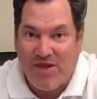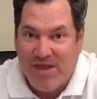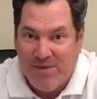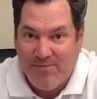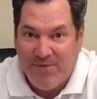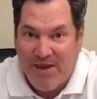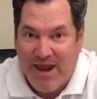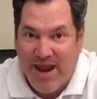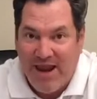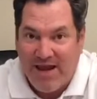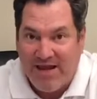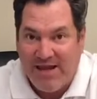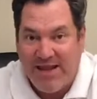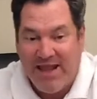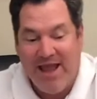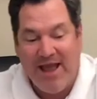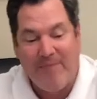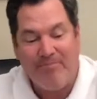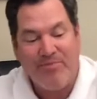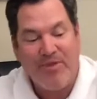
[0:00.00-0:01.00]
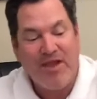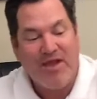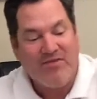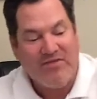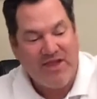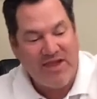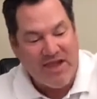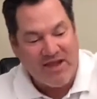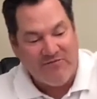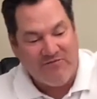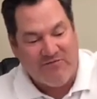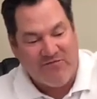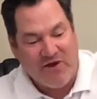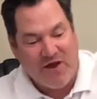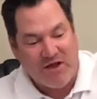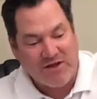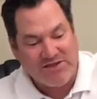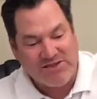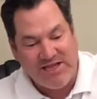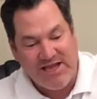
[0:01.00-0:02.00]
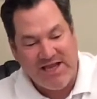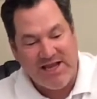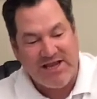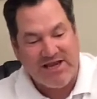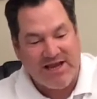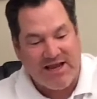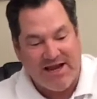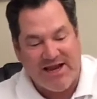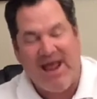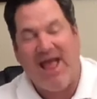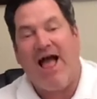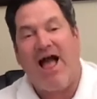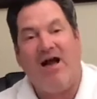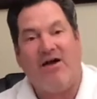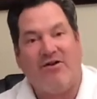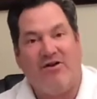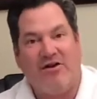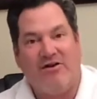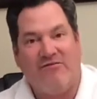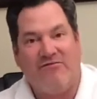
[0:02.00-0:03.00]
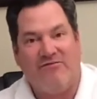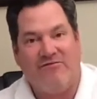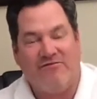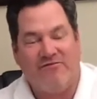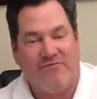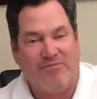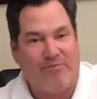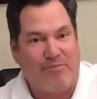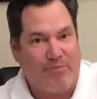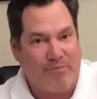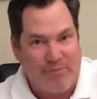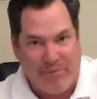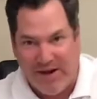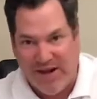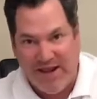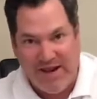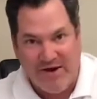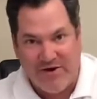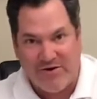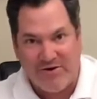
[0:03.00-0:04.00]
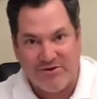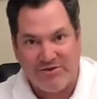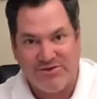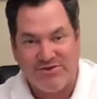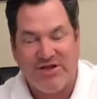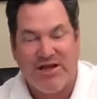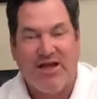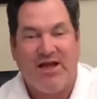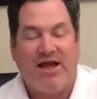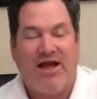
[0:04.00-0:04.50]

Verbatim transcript: keep a handicap. The influx in and out of players,